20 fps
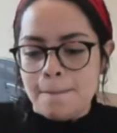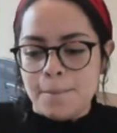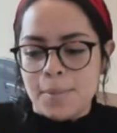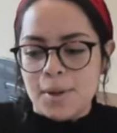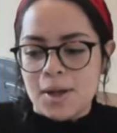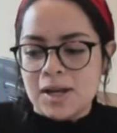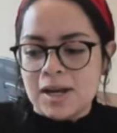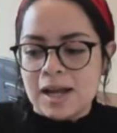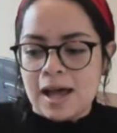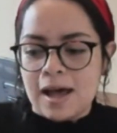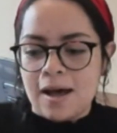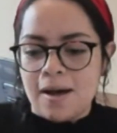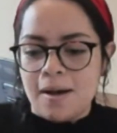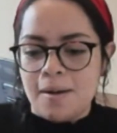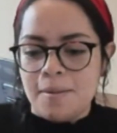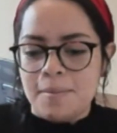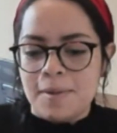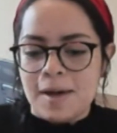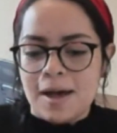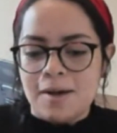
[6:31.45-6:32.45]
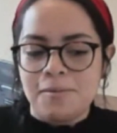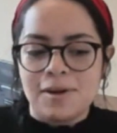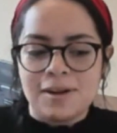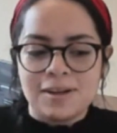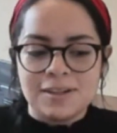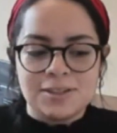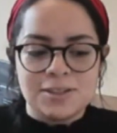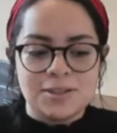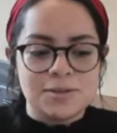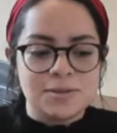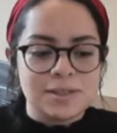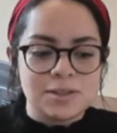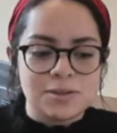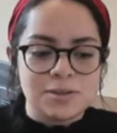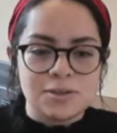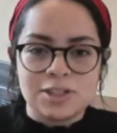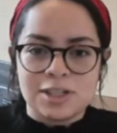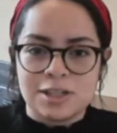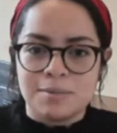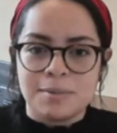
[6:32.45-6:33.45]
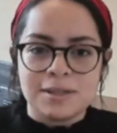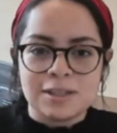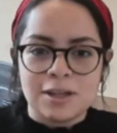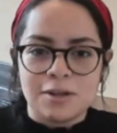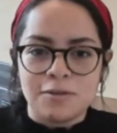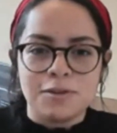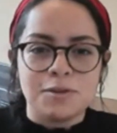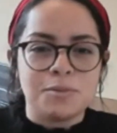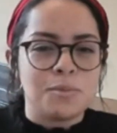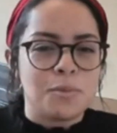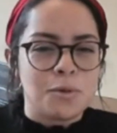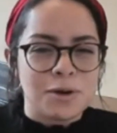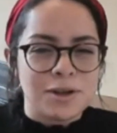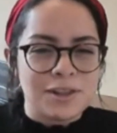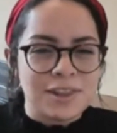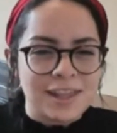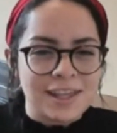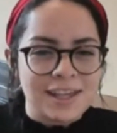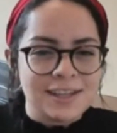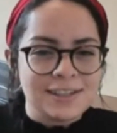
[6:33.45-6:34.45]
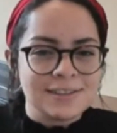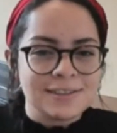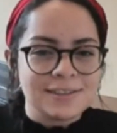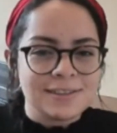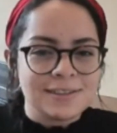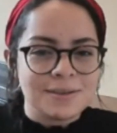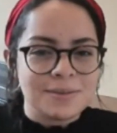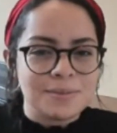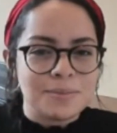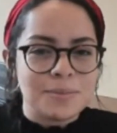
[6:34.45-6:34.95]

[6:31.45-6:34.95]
But I wanted to associate myself with more things,